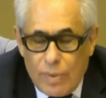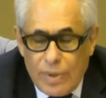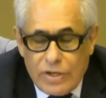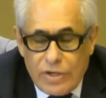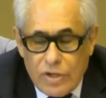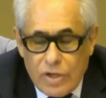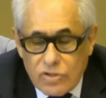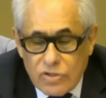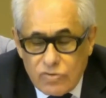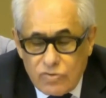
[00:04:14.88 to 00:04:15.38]
will
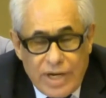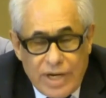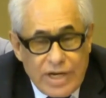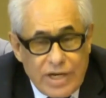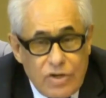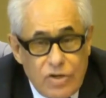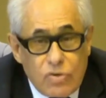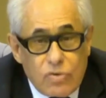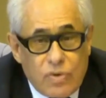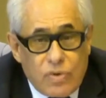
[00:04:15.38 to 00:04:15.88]
not
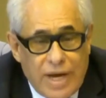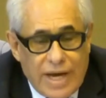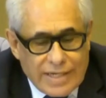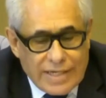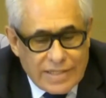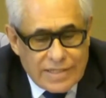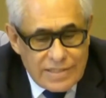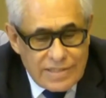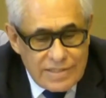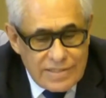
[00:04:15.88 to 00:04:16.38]
create new
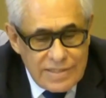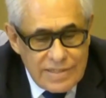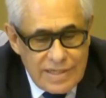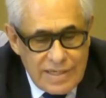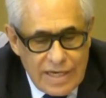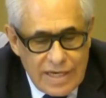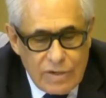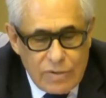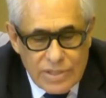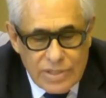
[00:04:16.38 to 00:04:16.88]
rights.
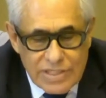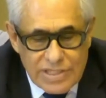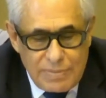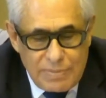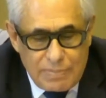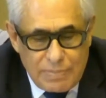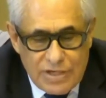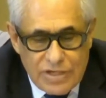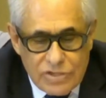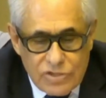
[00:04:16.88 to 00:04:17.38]
It will
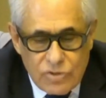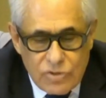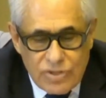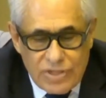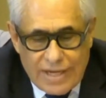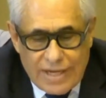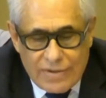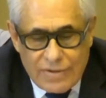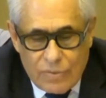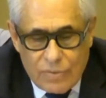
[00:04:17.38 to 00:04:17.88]
simply ensure
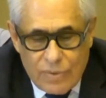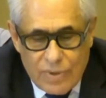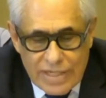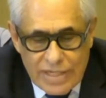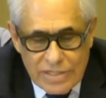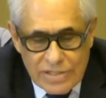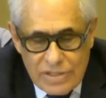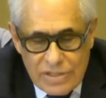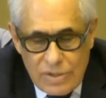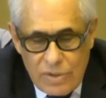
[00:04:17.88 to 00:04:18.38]
that the
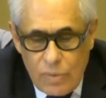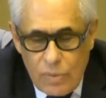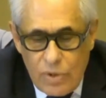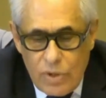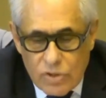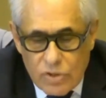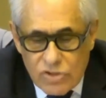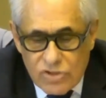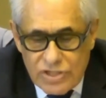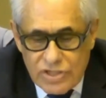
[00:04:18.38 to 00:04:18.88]
rights
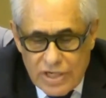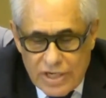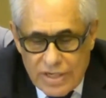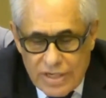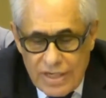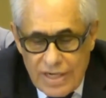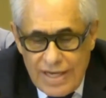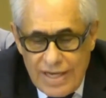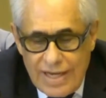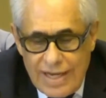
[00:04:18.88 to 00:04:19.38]
we all
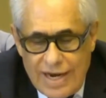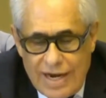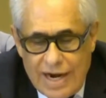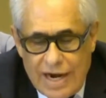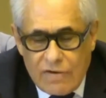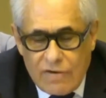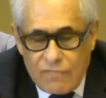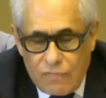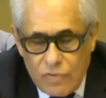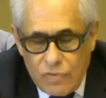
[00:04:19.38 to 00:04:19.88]
share
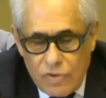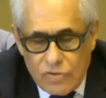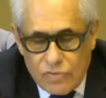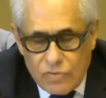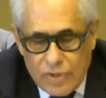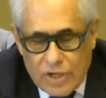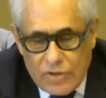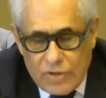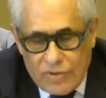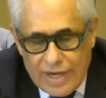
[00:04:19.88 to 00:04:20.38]
are fully
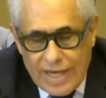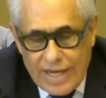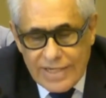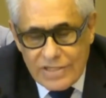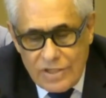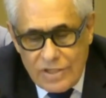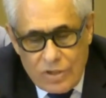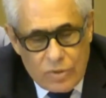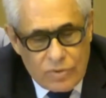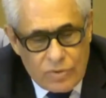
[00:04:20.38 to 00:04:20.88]

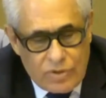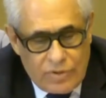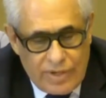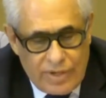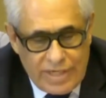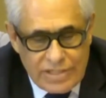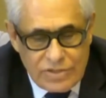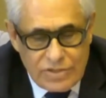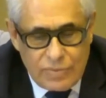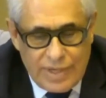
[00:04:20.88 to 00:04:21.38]
recognized in
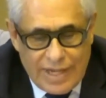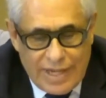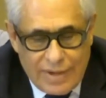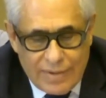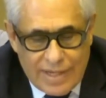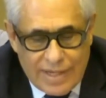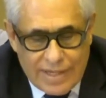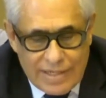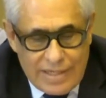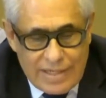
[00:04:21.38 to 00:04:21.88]
older age
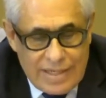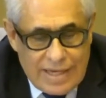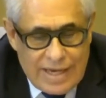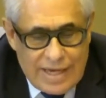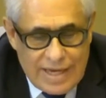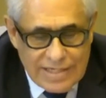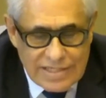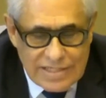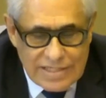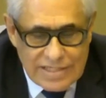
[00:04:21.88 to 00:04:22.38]
without
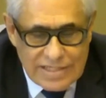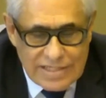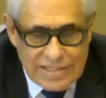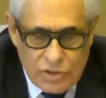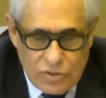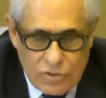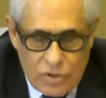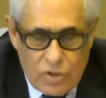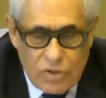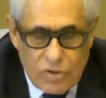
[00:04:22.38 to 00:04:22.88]

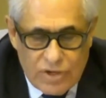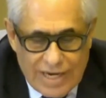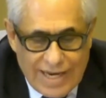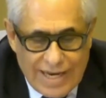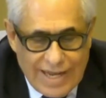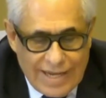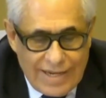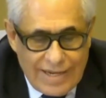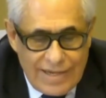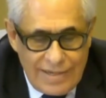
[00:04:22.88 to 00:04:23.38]
exception or
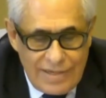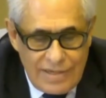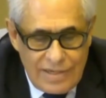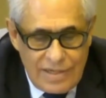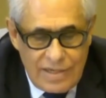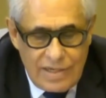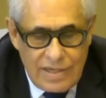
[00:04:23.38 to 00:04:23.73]
delay.